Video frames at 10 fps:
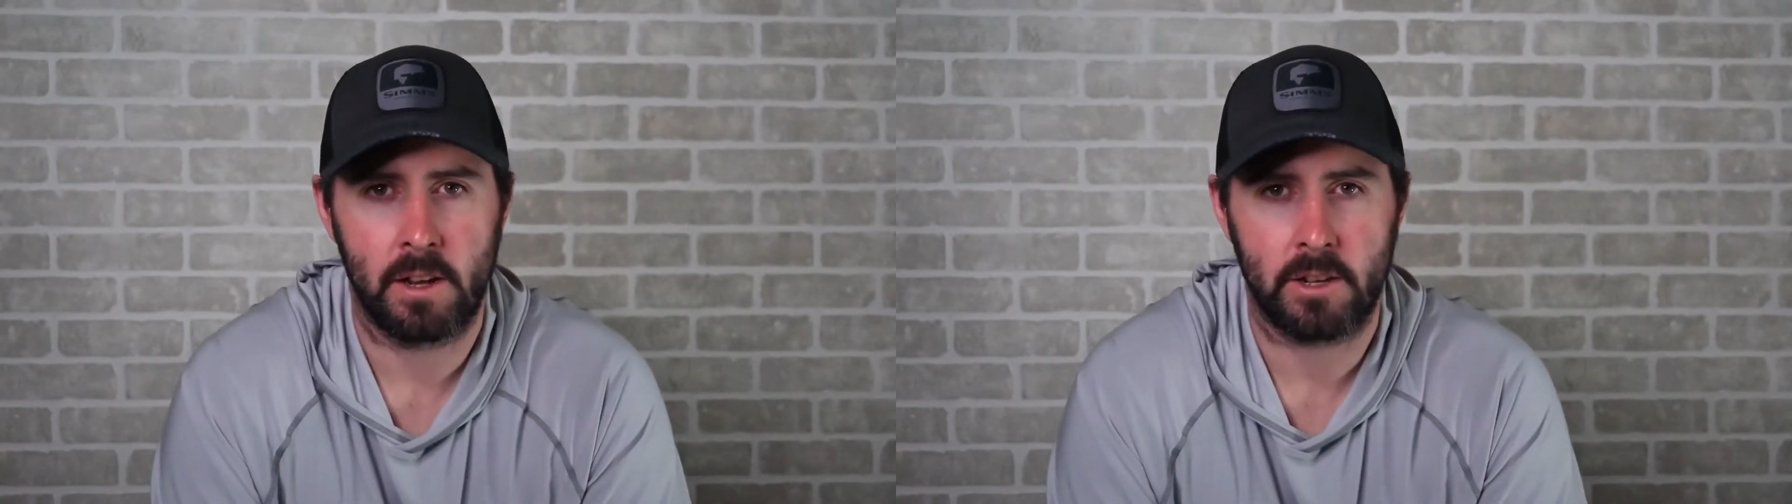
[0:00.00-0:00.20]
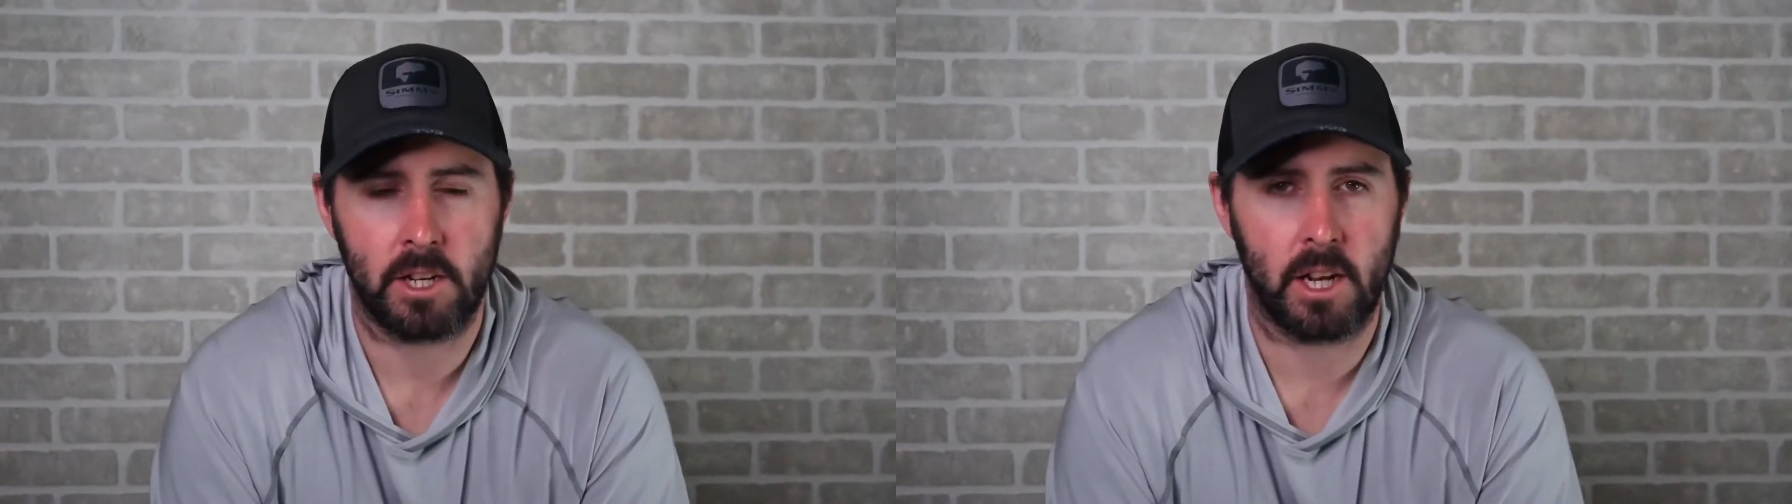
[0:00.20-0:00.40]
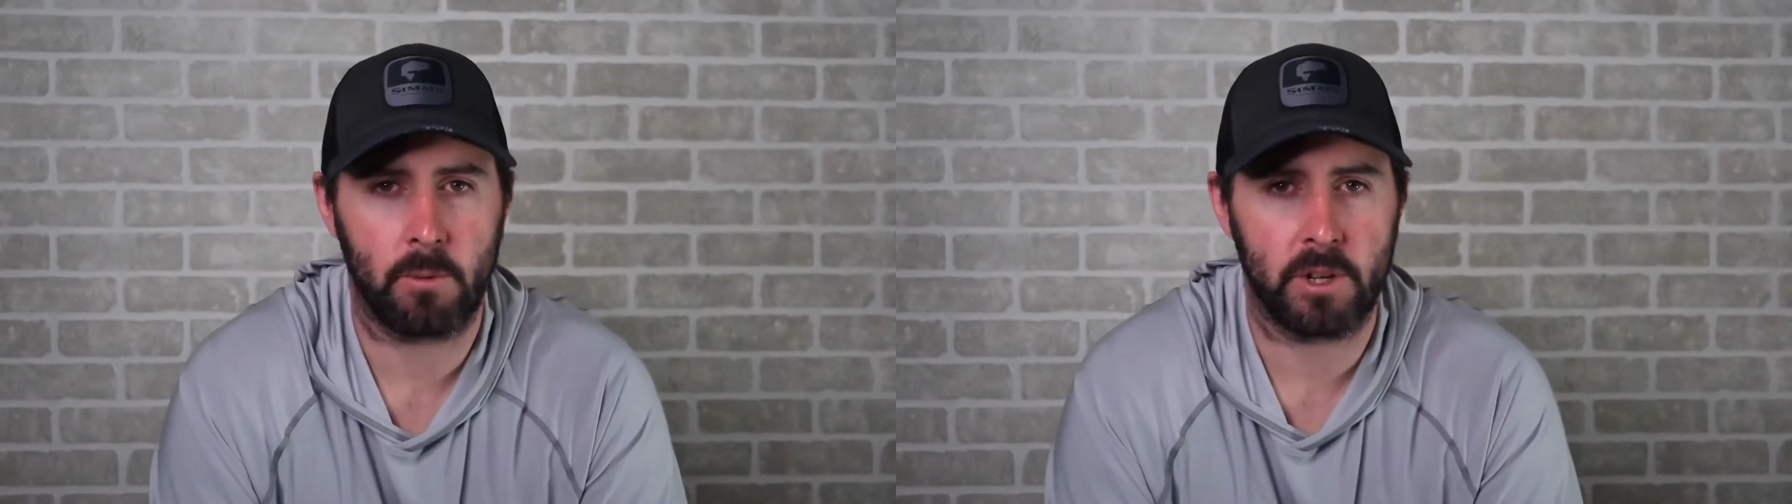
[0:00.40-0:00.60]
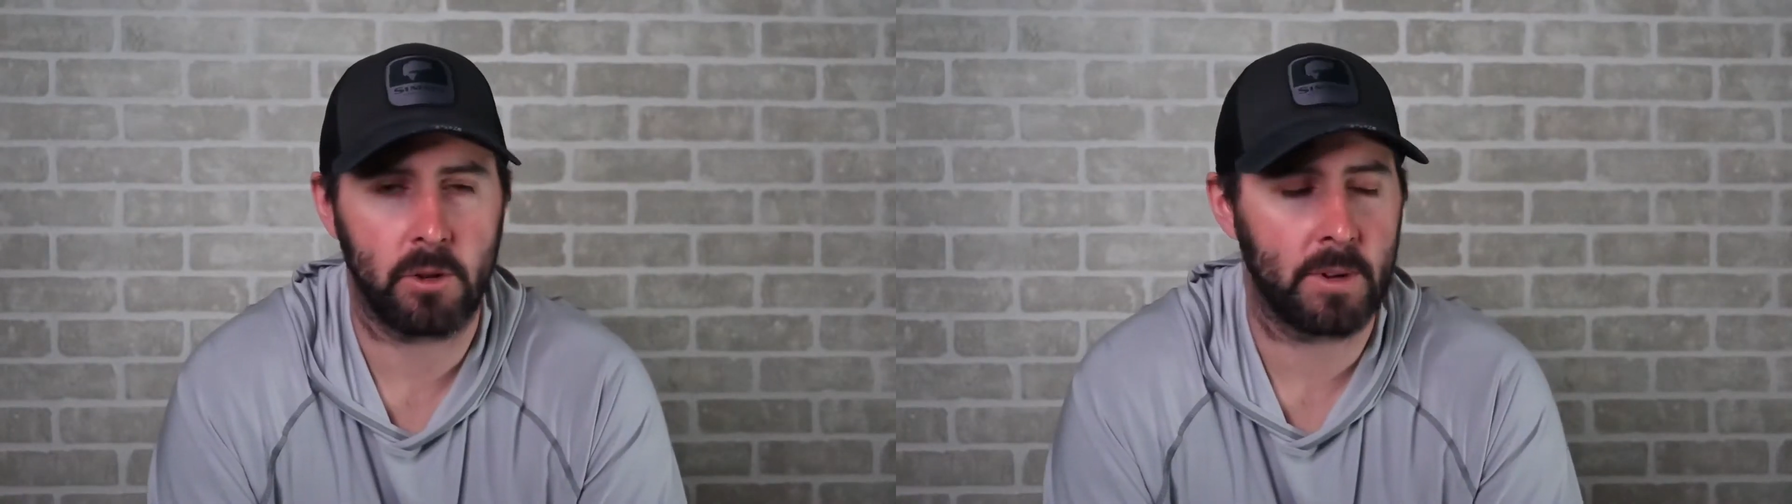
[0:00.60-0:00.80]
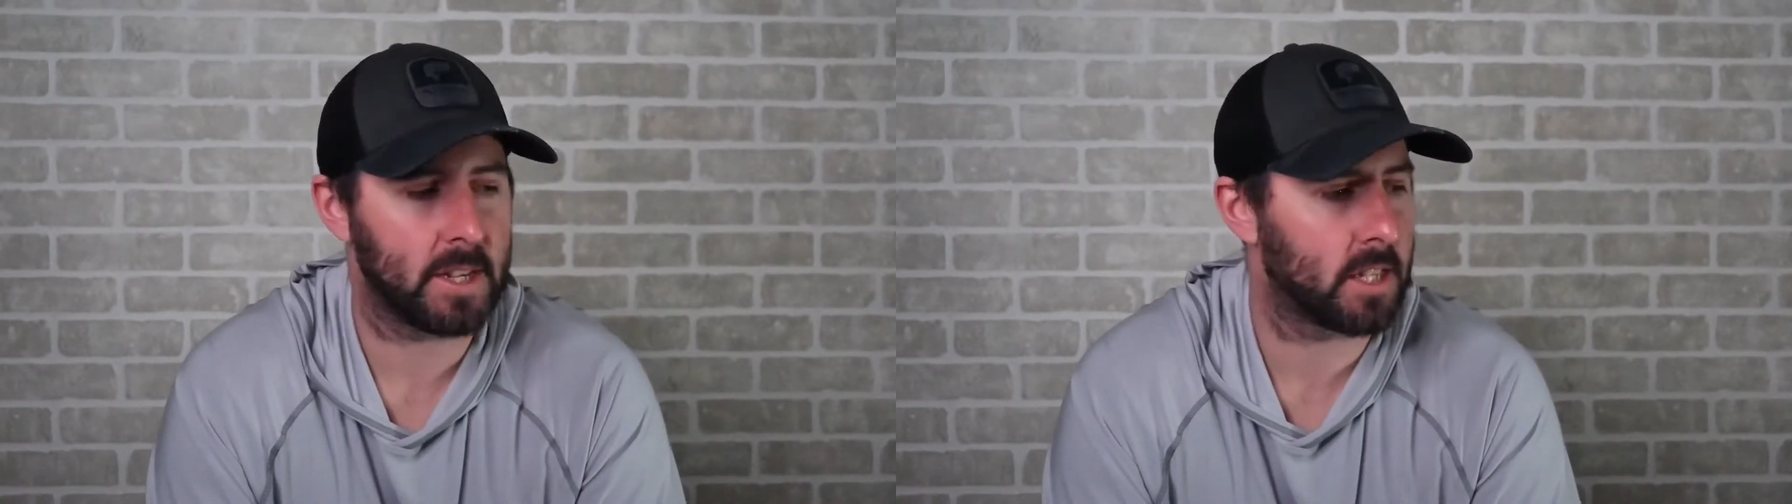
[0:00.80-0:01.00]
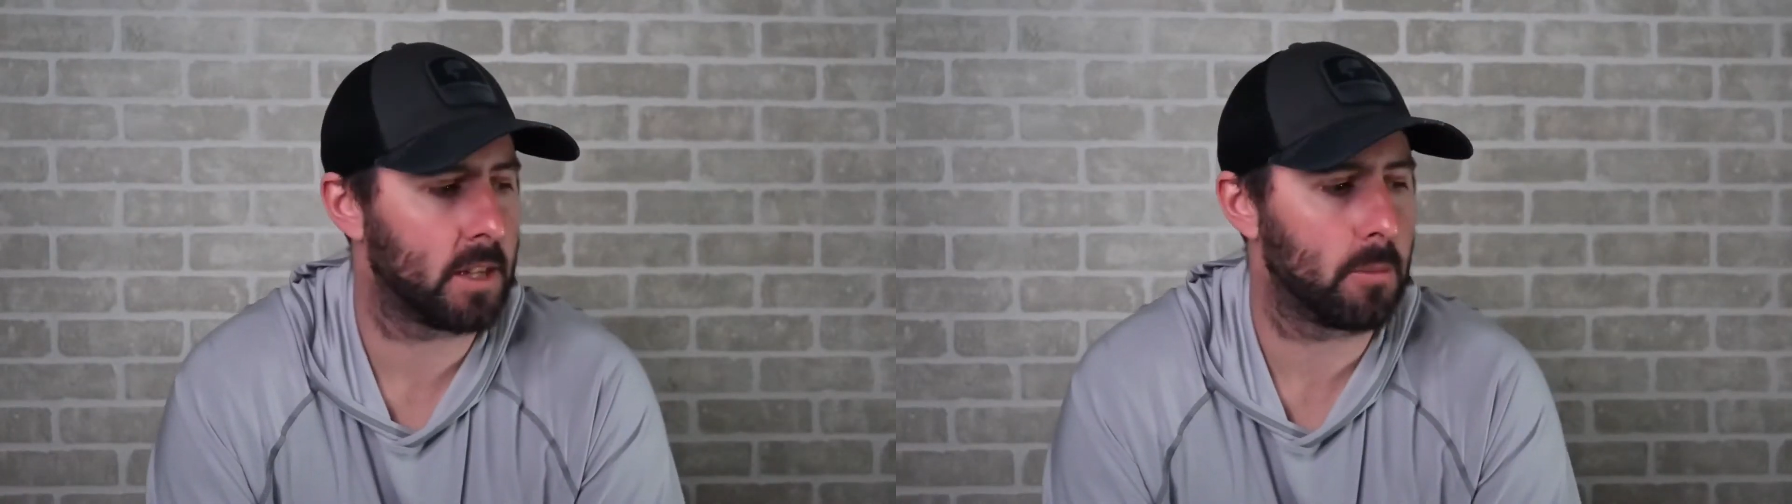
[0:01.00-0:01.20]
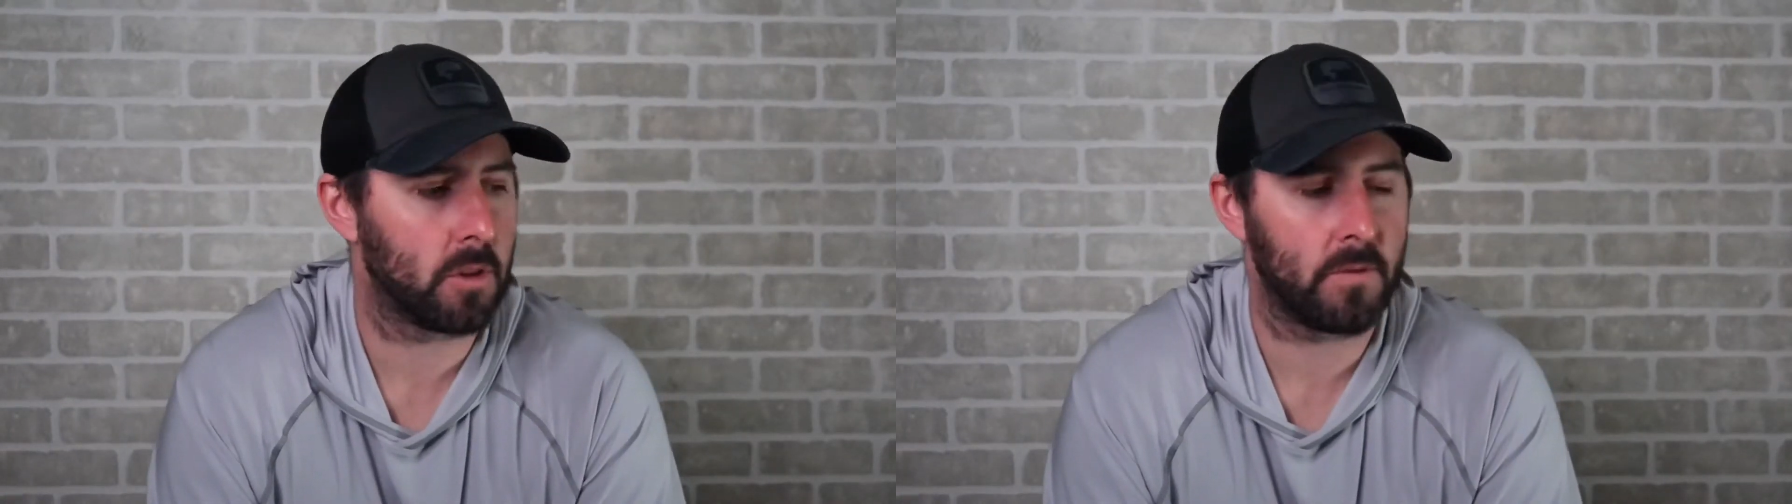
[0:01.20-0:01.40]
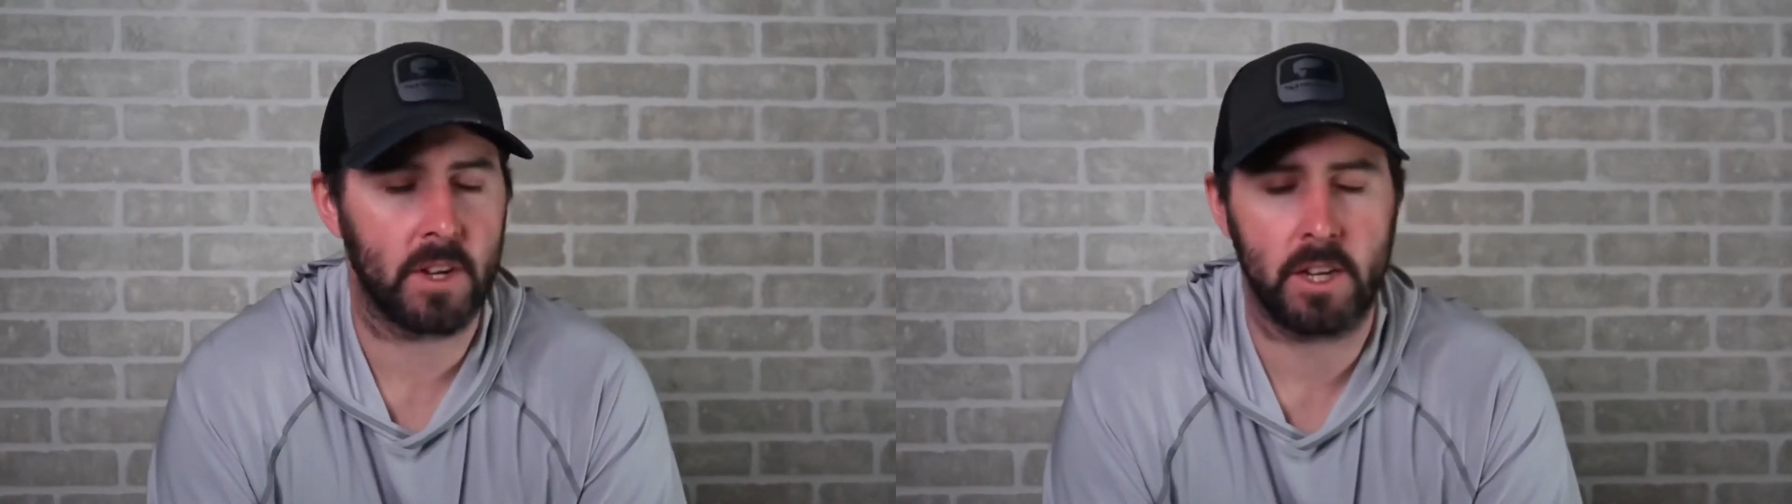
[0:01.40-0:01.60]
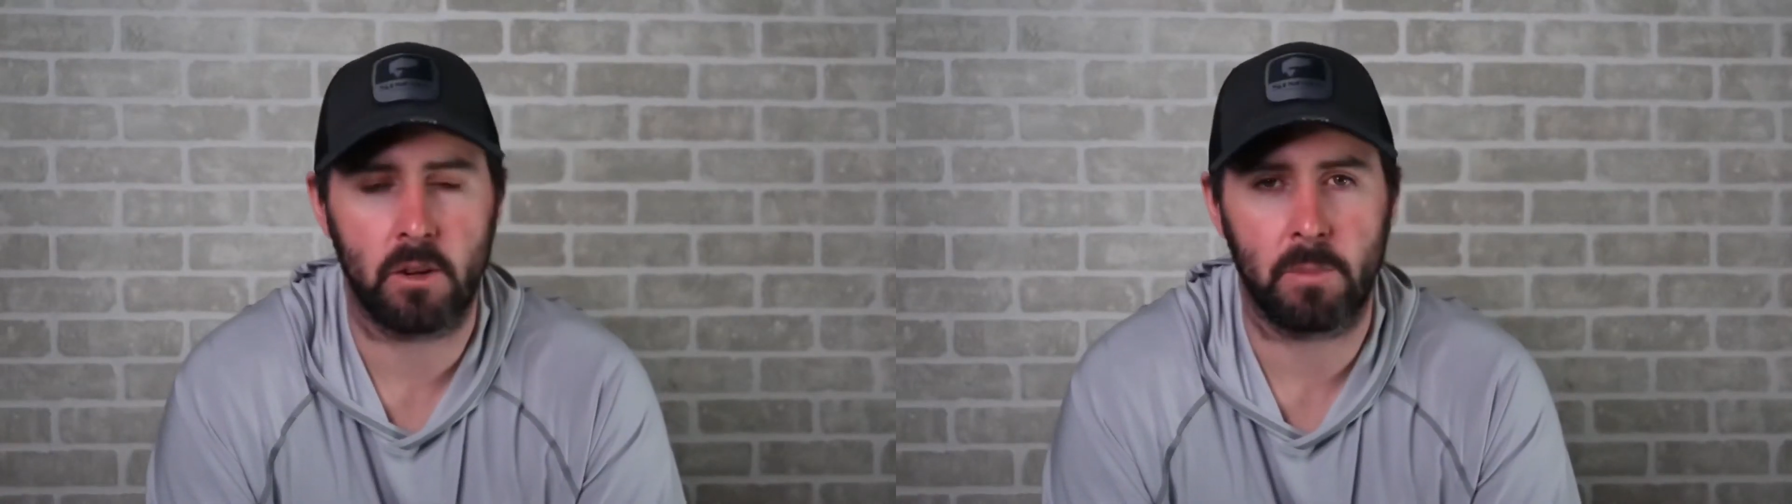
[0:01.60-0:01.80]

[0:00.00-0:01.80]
Today we're doing a similar video,